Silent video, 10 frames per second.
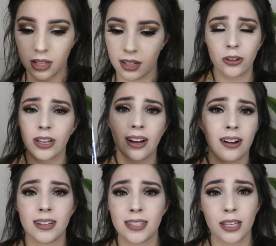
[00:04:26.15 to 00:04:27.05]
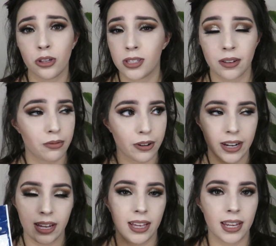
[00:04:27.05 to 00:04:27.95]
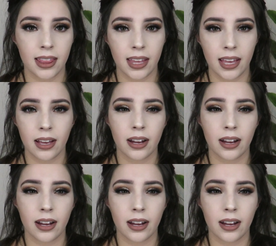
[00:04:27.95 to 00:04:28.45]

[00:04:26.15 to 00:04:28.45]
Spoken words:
You can honestly use it for anything